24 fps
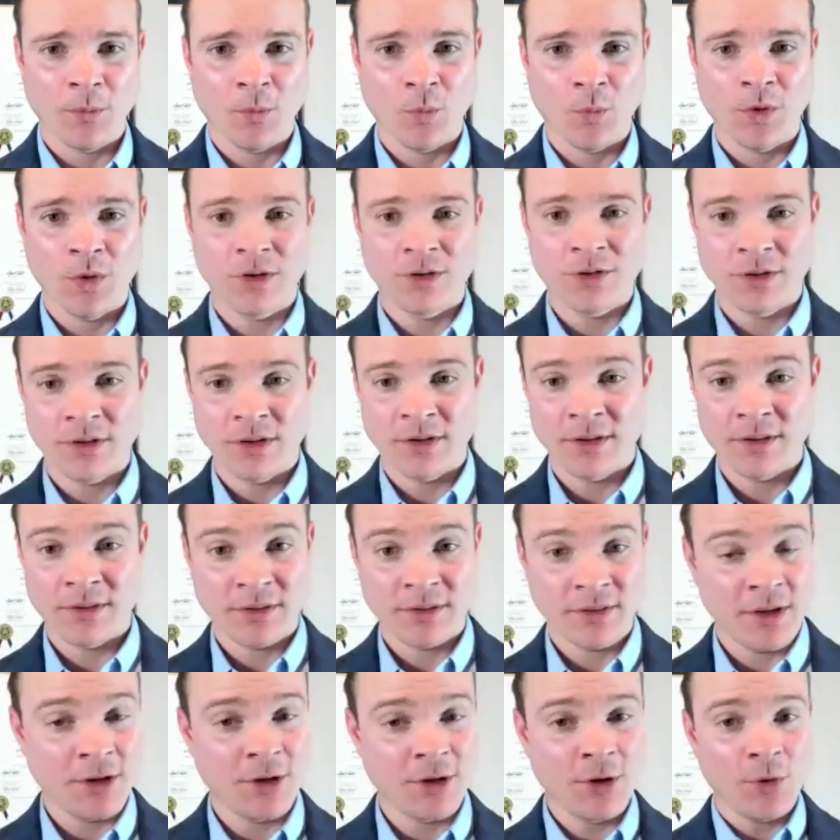which
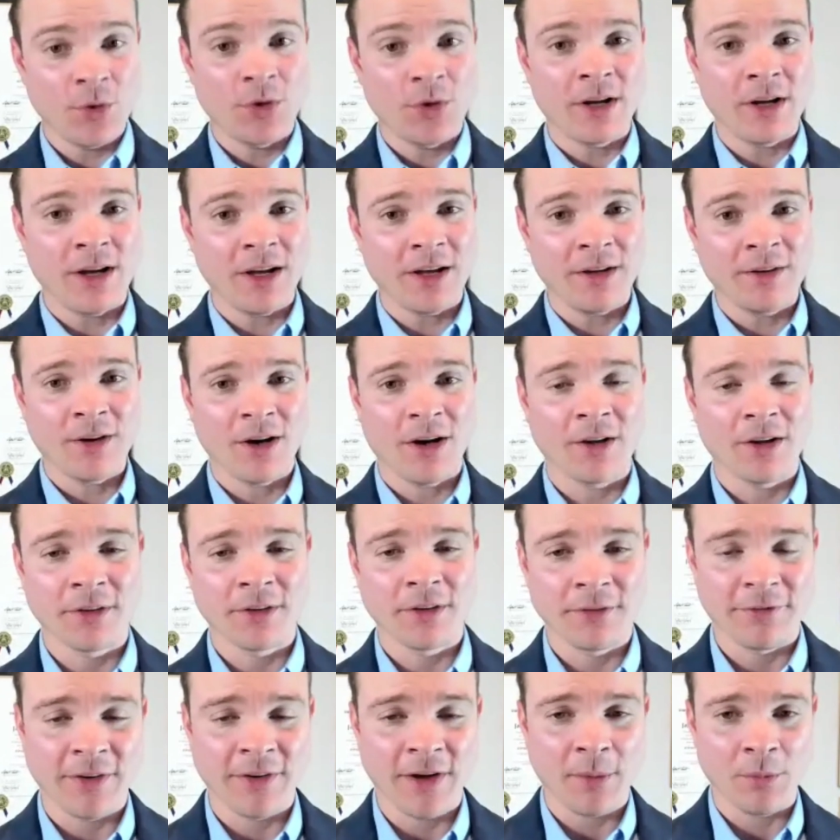is a Q&A on
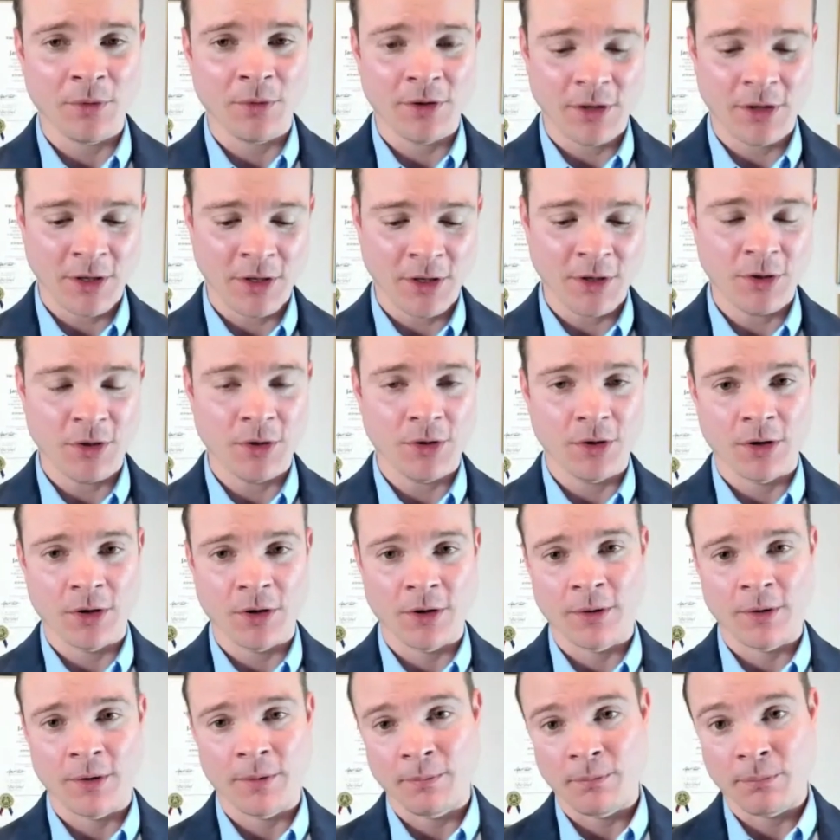the family
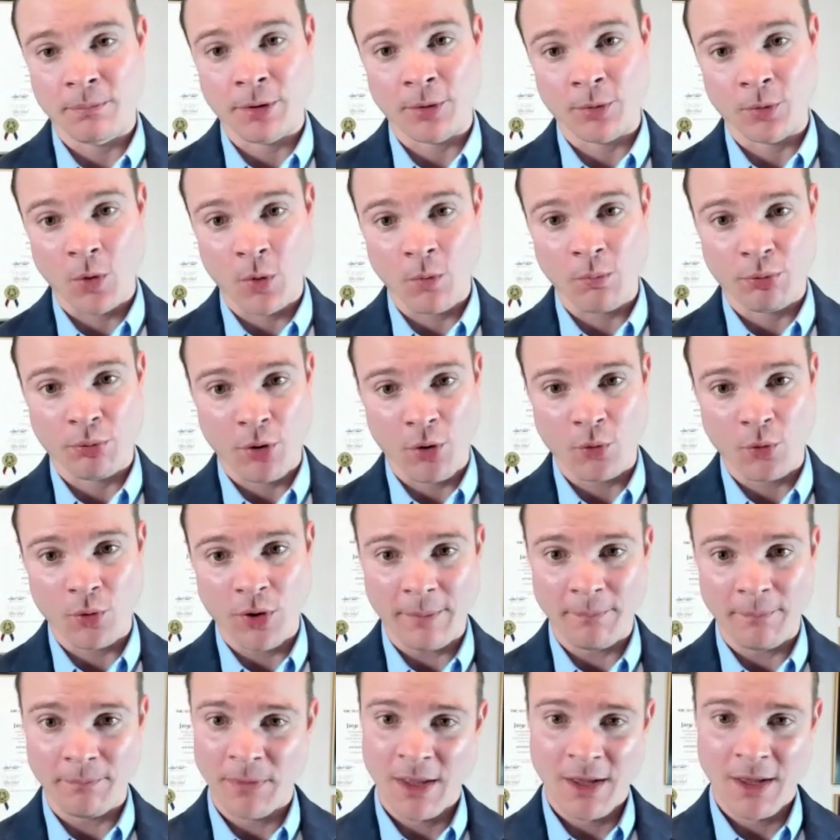parole
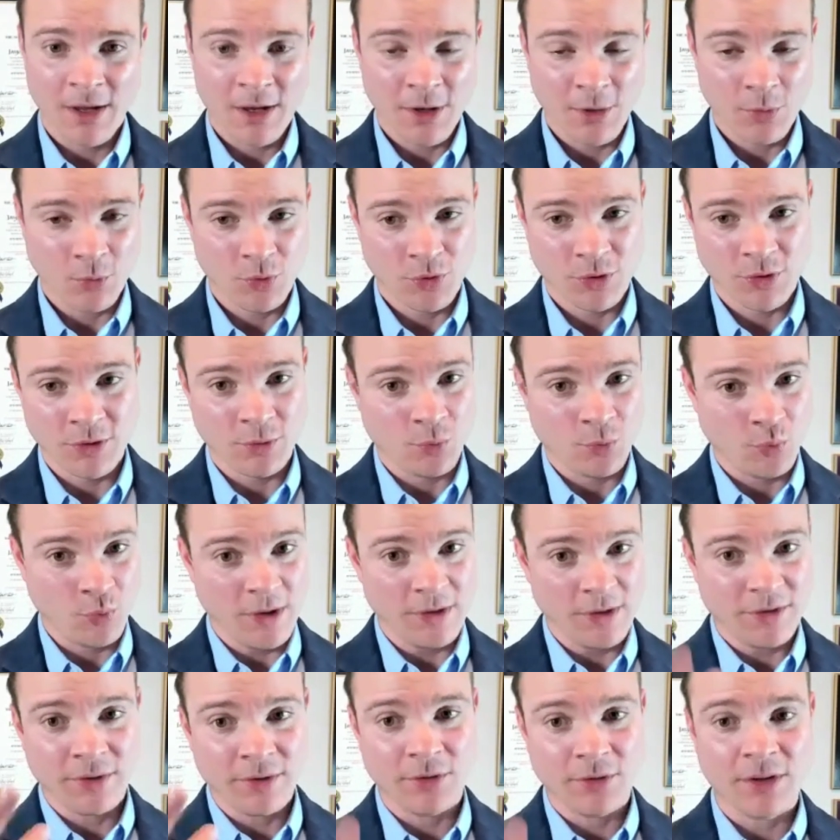program, just
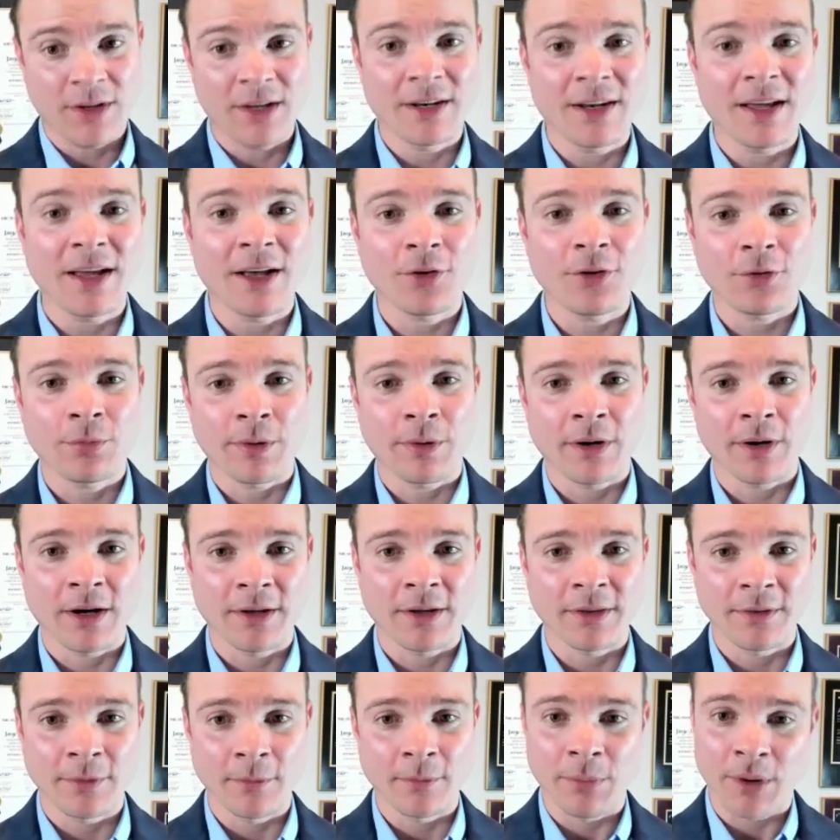recently announced
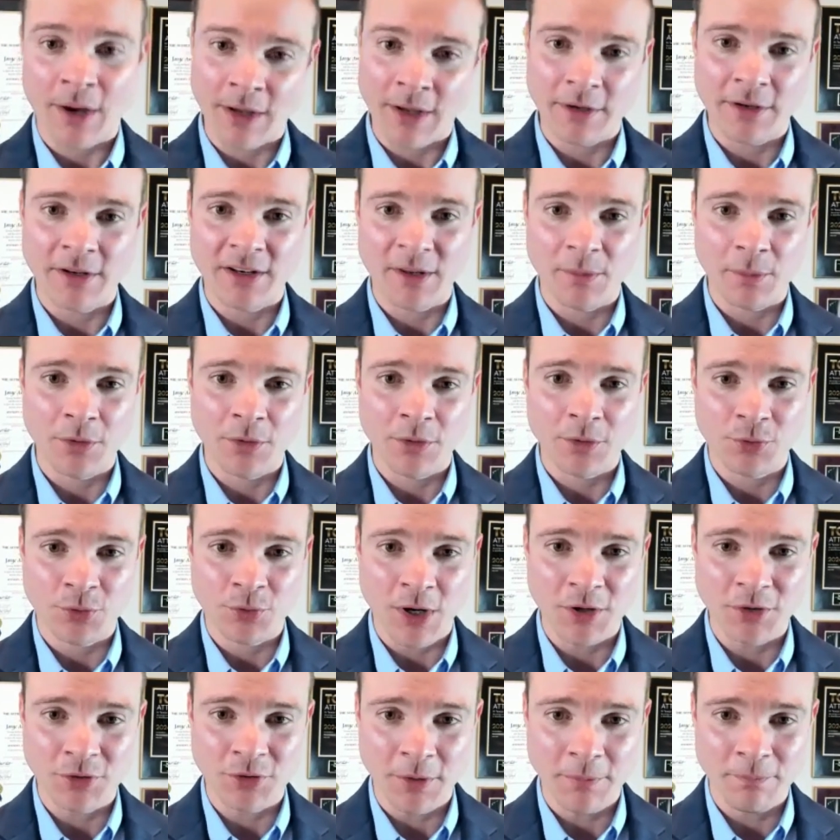by the Biden
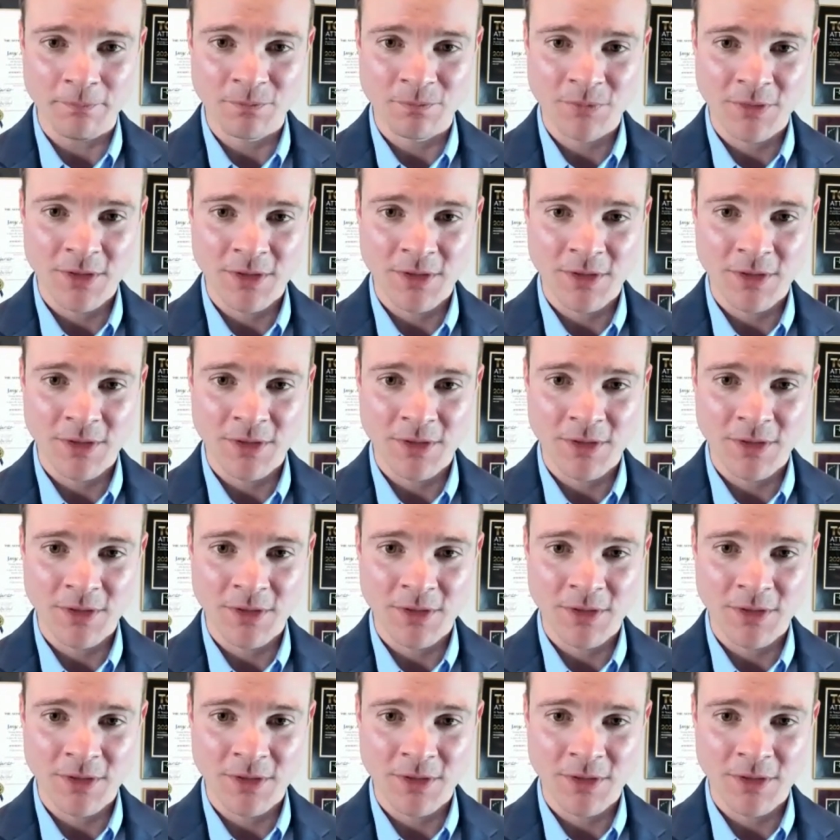administration.